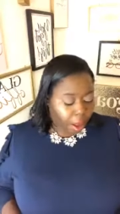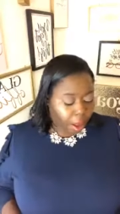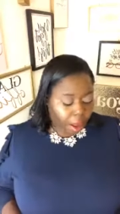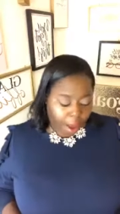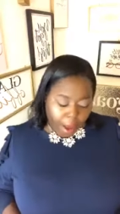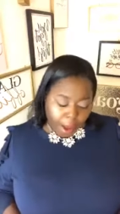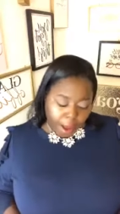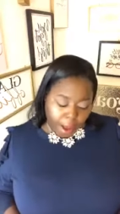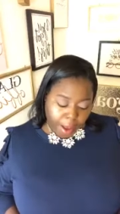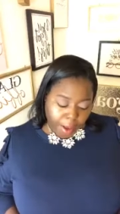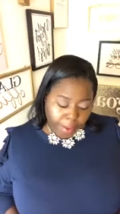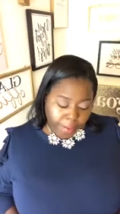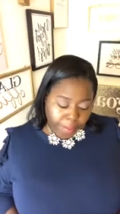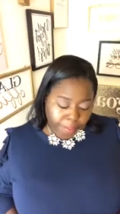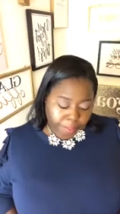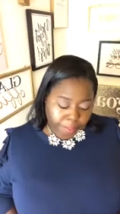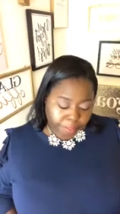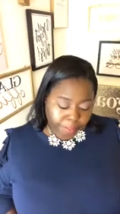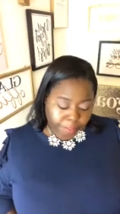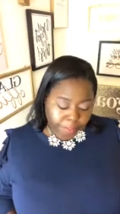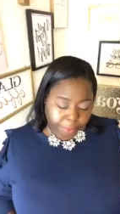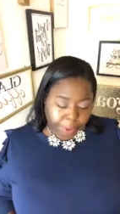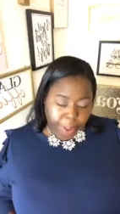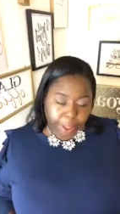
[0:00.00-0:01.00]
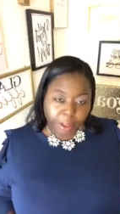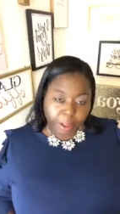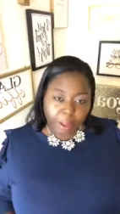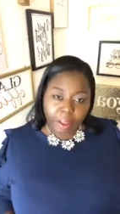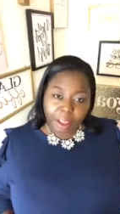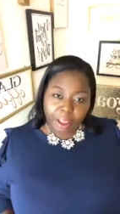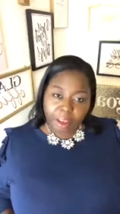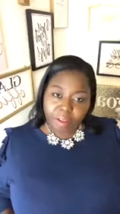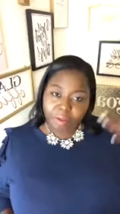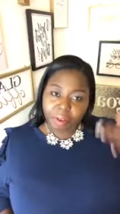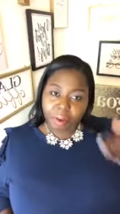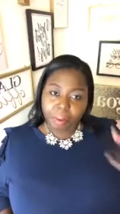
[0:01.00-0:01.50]
Um, but the
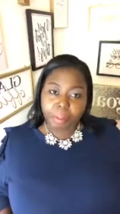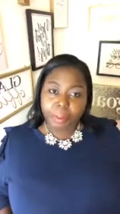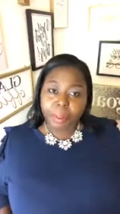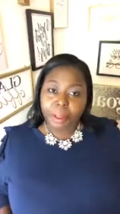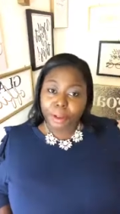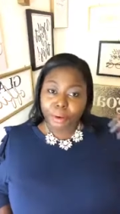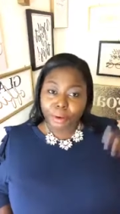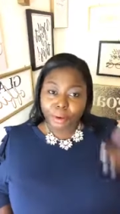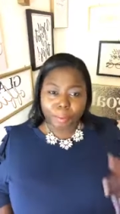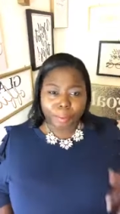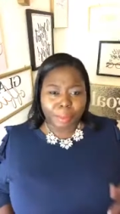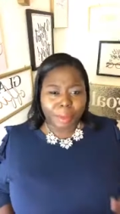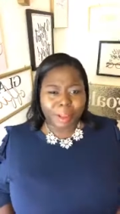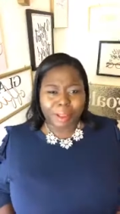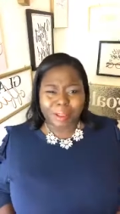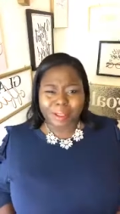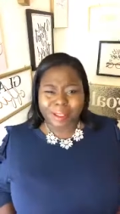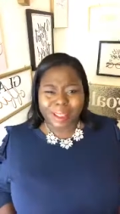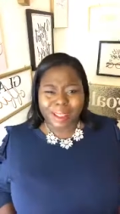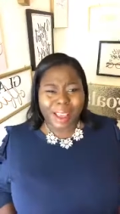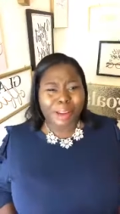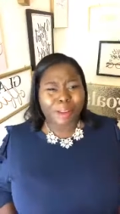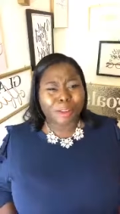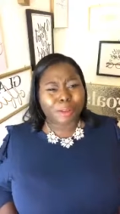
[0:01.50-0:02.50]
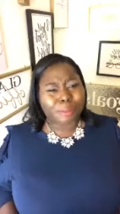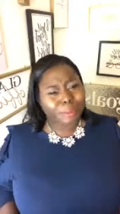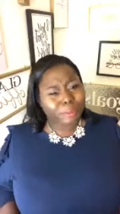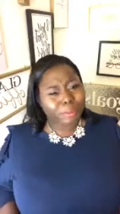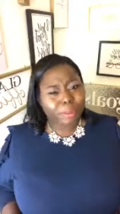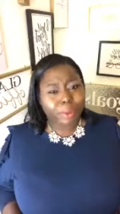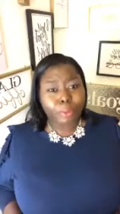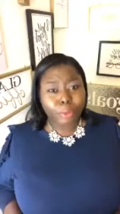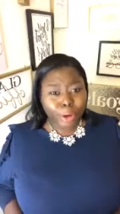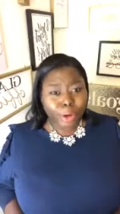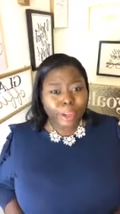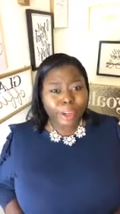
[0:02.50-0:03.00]
event planner in me is like,
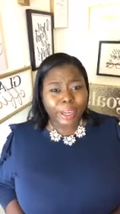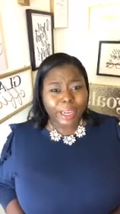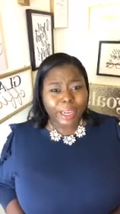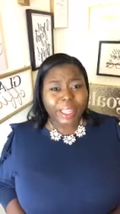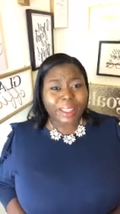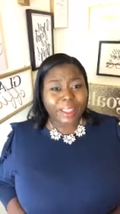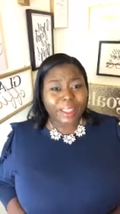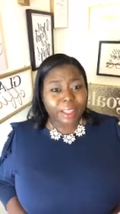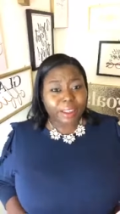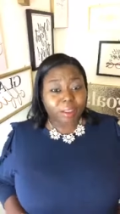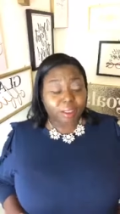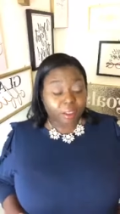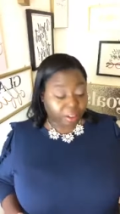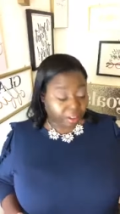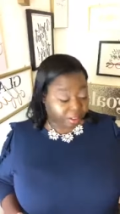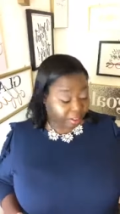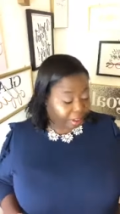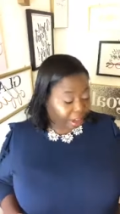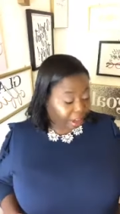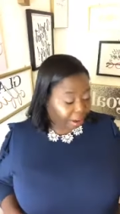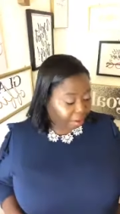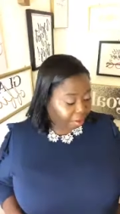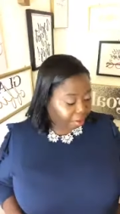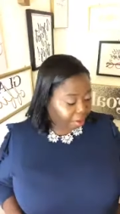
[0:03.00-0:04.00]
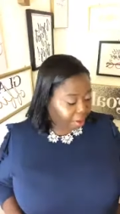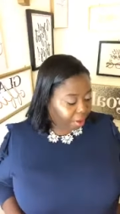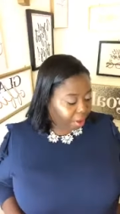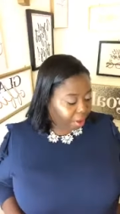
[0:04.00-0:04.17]
we're cutting this ourselves.